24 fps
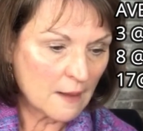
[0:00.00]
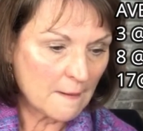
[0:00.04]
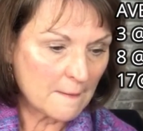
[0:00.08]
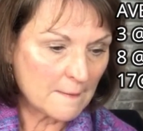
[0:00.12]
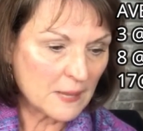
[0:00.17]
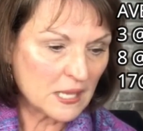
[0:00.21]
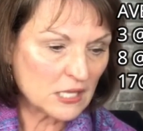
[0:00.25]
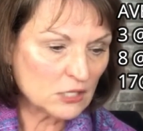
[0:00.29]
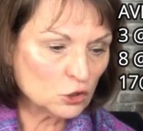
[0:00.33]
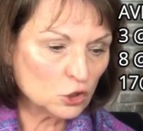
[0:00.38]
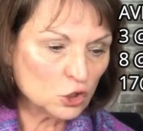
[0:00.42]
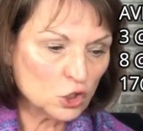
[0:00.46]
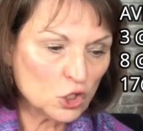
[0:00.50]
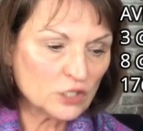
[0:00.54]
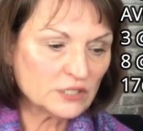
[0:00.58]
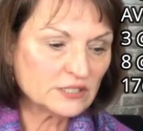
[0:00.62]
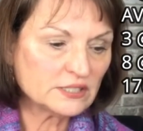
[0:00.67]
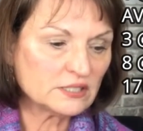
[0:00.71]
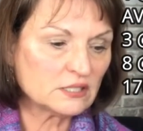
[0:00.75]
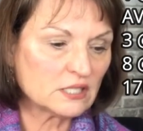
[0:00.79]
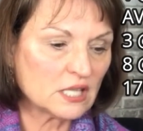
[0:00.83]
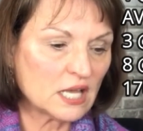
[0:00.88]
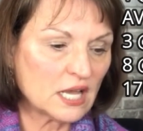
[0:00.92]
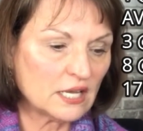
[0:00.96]
It
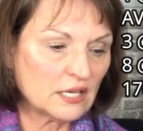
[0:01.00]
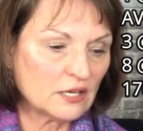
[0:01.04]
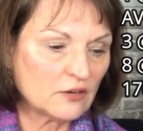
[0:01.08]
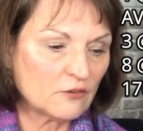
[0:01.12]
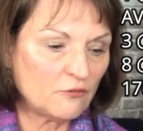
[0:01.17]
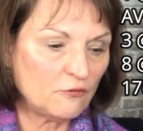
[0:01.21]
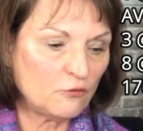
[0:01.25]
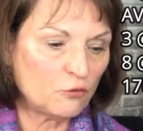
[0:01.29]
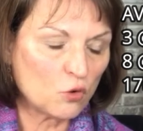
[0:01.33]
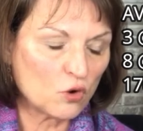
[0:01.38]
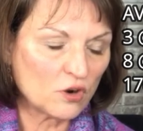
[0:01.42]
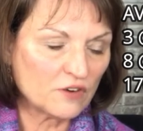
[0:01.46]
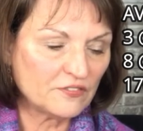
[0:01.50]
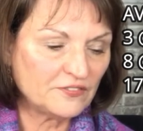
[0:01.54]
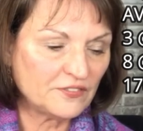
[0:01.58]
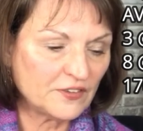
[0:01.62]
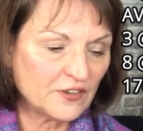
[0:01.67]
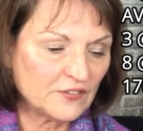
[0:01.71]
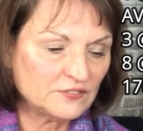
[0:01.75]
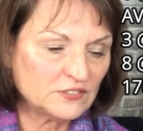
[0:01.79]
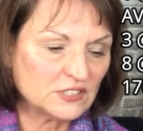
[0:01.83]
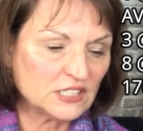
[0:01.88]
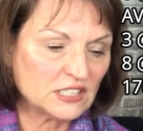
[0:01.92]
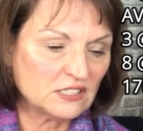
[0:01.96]
looks like
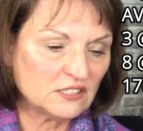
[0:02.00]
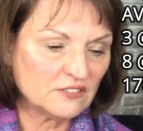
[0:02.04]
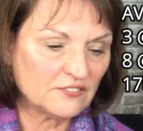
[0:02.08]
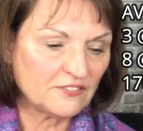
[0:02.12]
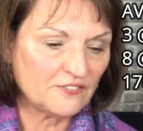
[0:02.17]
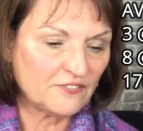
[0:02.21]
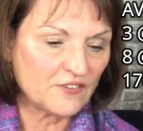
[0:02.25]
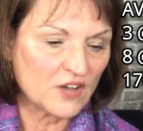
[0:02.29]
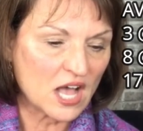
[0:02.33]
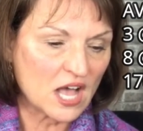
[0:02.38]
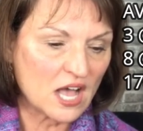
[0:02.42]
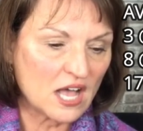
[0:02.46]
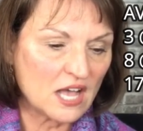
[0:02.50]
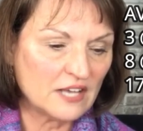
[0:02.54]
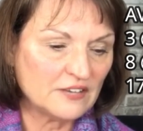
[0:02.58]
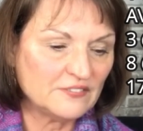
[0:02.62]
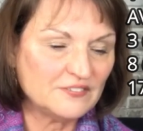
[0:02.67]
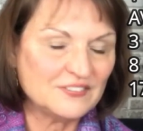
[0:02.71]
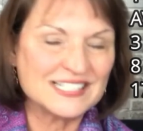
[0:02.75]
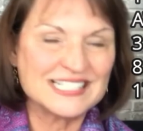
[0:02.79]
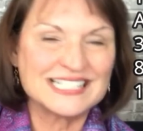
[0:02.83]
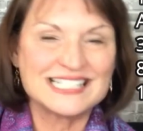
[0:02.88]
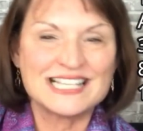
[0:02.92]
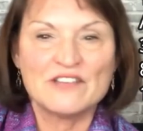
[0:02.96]
450 to
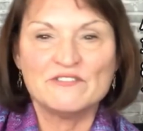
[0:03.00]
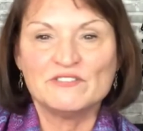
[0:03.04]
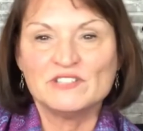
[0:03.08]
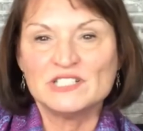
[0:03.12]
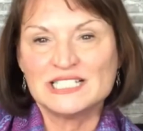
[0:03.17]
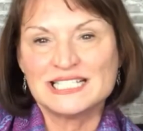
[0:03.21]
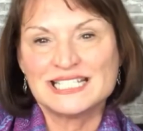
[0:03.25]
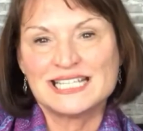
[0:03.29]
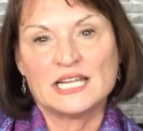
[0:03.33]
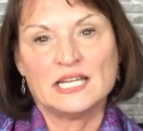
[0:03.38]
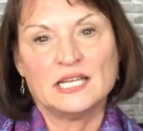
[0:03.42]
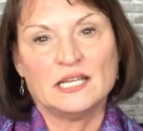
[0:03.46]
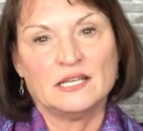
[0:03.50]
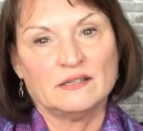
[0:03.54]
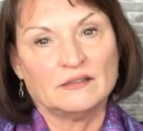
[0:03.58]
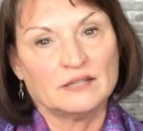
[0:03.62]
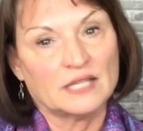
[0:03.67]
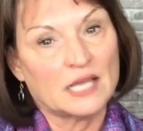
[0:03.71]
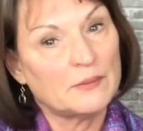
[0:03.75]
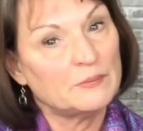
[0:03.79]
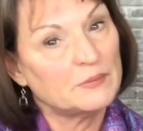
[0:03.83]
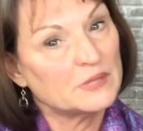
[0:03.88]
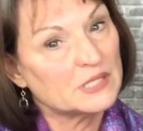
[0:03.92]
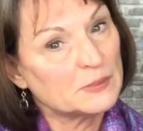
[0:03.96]
517.
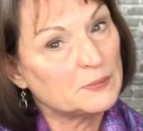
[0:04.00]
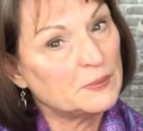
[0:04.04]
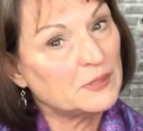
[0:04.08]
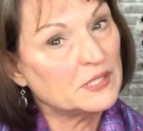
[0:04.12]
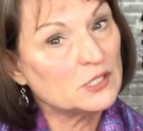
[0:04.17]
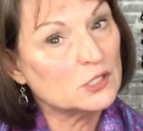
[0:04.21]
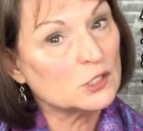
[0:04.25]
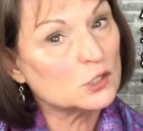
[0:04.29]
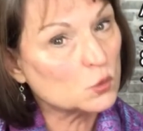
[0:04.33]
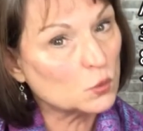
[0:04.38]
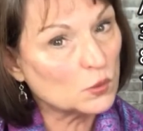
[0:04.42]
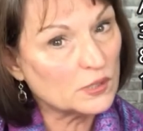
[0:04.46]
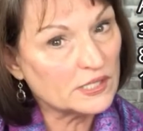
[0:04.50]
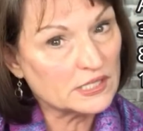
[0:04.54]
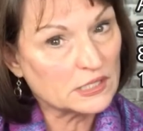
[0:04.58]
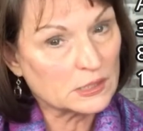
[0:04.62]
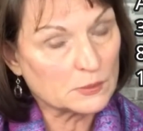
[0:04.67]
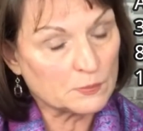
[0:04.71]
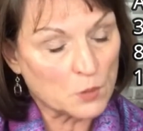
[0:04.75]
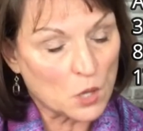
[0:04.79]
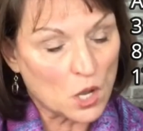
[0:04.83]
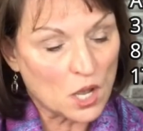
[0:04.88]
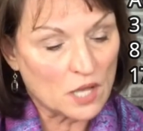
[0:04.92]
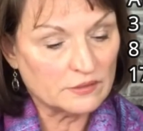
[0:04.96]
That must be the sweet
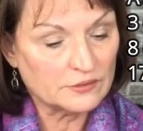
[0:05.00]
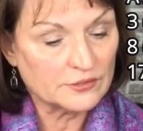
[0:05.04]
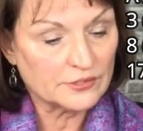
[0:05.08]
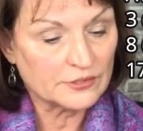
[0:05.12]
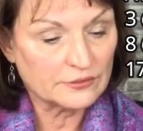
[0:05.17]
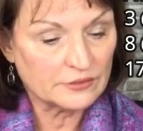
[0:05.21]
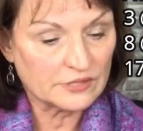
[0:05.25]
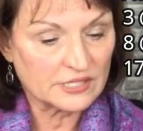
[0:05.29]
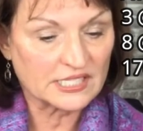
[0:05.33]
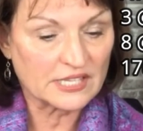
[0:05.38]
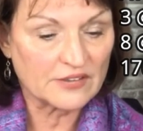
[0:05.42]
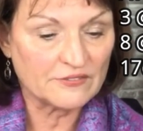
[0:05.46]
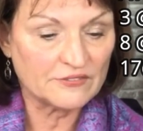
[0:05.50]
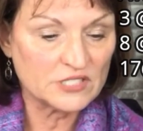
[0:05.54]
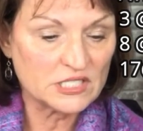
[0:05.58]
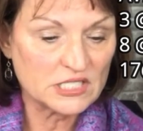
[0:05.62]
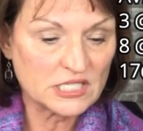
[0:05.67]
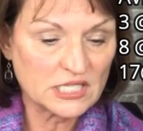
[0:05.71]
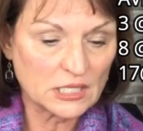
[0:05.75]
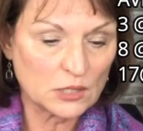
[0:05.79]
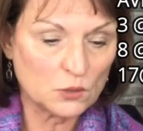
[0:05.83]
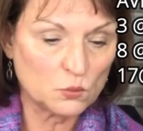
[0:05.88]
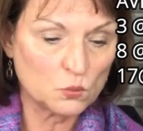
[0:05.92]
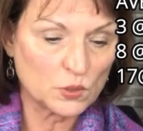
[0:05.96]
spot.
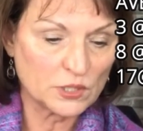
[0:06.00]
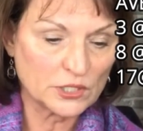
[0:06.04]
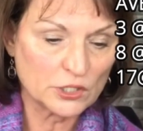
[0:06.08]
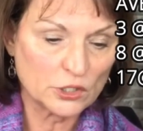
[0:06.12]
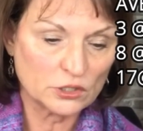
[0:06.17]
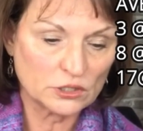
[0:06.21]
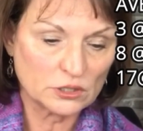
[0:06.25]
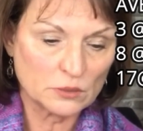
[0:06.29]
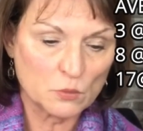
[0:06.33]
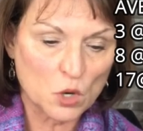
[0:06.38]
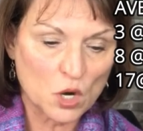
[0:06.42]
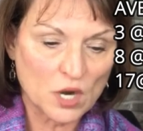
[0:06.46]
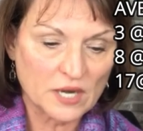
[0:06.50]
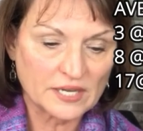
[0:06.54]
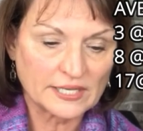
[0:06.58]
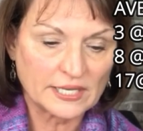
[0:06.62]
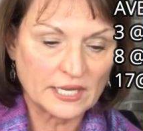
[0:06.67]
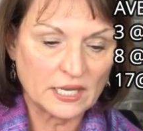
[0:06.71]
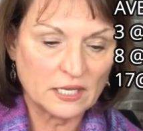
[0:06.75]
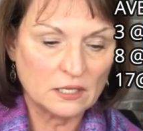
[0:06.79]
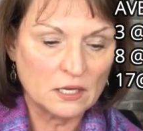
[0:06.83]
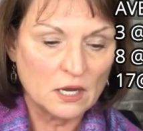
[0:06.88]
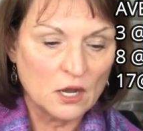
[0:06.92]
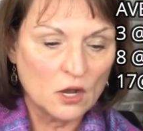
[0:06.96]
17 went on the
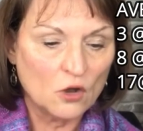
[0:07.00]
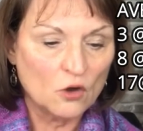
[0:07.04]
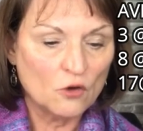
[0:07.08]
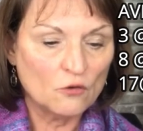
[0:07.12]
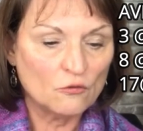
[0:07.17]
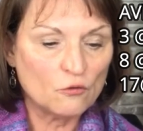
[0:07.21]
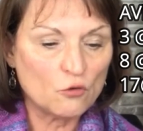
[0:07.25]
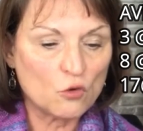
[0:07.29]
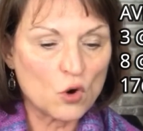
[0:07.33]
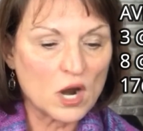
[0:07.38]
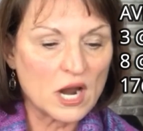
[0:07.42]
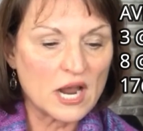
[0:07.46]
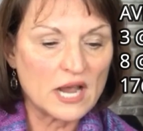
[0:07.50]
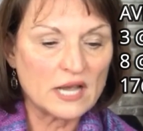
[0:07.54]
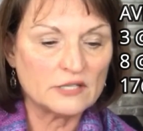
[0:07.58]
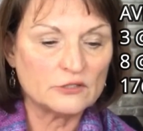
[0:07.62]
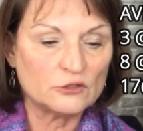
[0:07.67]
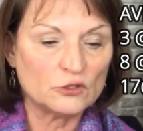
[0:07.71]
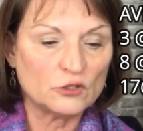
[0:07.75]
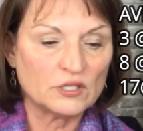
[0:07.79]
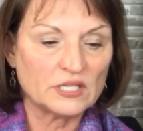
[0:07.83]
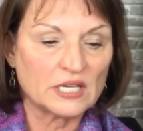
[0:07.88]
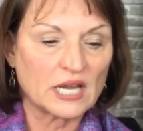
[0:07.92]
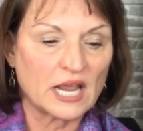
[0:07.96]
market,
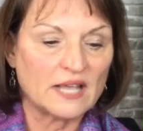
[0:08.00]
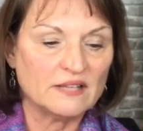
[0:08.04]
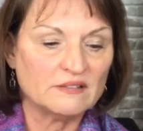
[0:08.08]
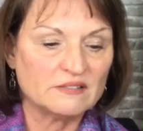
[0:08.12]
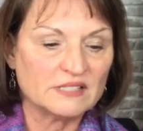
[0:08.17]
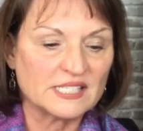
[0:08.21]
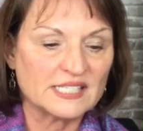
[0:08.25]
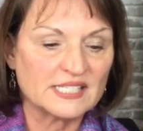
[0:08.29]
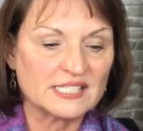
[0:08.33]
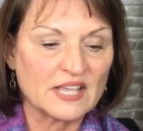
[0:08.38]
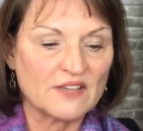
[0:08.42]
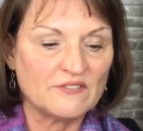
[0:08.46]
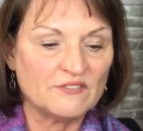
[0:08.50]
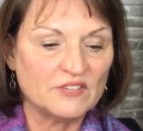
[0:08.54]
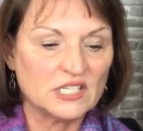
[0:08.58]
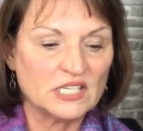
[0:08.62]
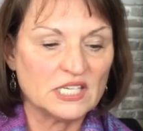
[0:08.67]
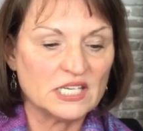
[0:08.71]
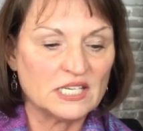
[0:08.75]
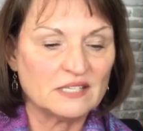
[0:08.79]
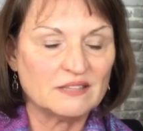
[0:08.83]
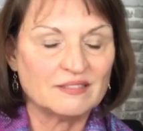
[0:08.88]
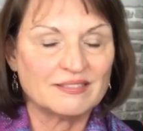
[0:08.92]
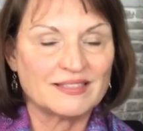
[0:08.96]

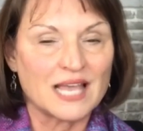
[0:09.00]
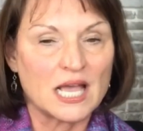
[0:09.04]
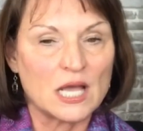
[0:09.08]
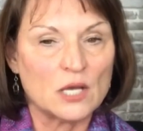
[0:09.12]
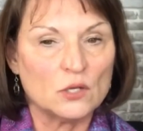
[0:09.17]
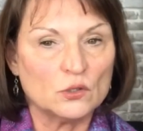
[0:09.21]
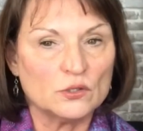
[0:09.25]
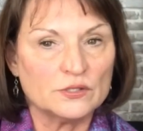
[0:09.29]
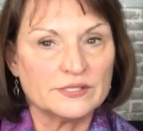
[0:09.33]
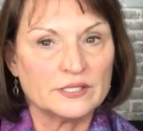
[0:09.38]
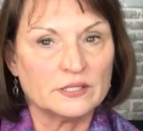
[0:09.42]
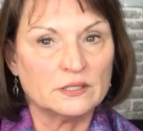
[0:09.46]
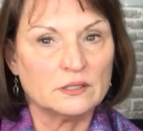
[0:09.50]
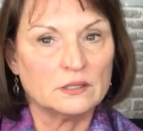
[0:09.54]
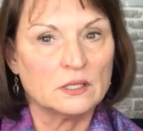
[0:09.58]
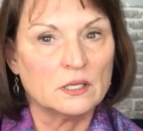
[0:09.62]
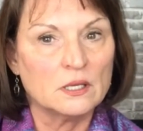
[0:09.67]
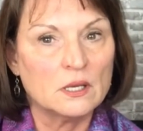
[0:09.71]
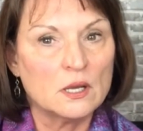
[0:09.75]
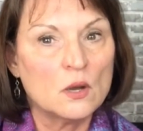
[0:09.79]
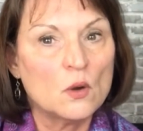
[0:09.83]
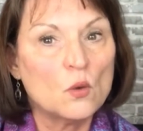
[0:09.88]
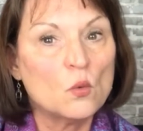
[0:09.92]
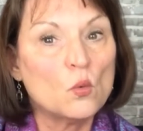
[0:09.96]
470,000
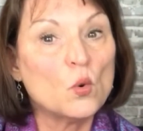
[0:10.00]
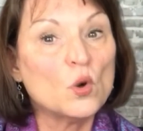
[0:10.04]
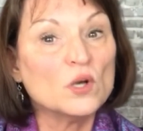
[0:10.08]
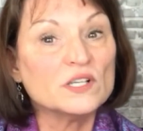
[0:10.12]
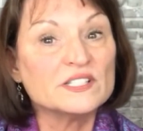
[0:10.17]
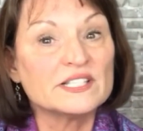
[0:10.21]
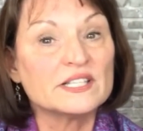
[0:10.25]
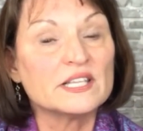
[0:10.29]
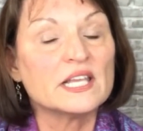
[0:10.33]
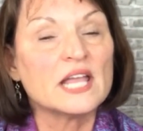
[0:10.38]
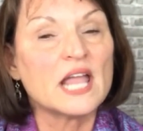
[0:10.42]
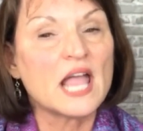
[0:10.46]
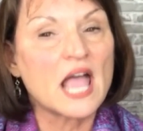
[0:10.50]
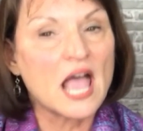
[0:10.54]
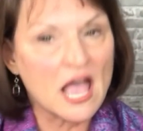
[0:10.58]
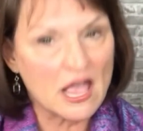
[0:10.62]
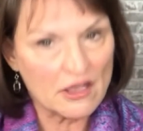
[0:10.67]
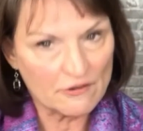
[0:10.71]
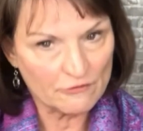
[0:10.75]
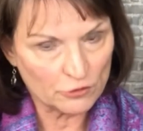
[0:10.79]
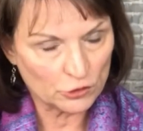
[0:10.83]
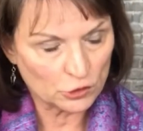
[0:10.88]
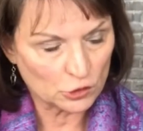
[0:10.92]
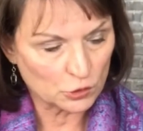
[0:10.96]
was the
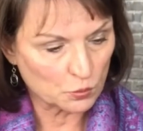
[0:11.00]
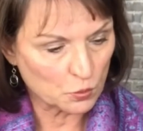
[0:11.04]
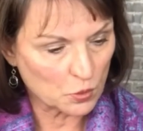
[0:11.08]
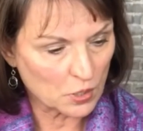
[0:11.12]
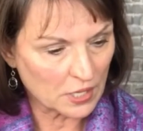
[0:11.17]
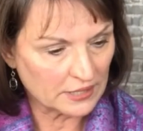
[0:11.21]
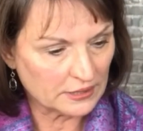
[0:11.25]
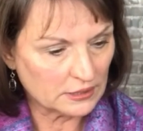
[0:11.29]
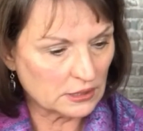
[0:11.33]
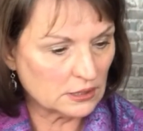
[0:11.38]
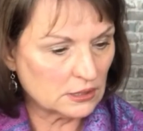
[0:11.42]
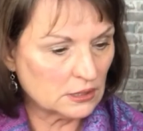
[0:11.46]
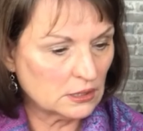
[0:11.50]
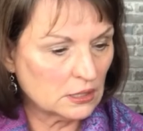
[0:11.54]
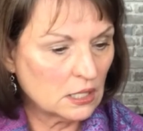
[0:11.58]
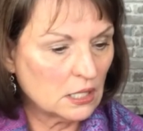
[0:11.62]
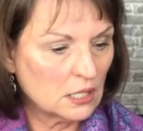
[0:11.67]
average price.